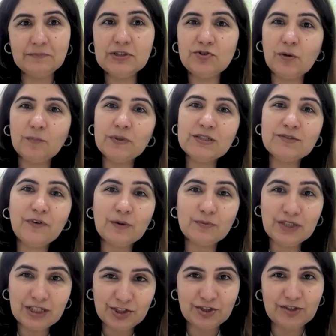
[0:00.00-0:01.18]
Metropolis
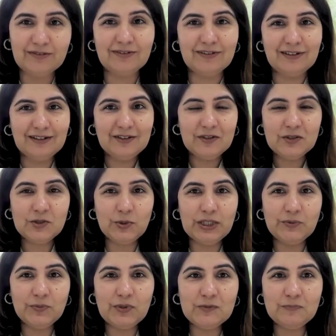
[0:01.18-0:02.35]
Foundation. So
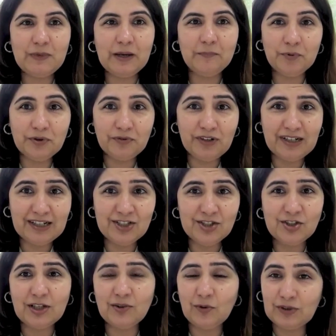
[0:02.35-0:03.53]
it was my
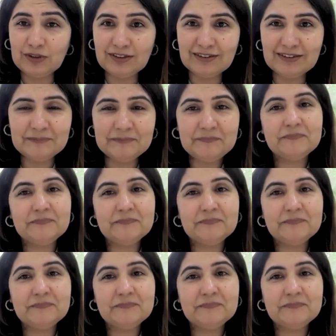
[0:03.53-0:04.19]
privilege and honor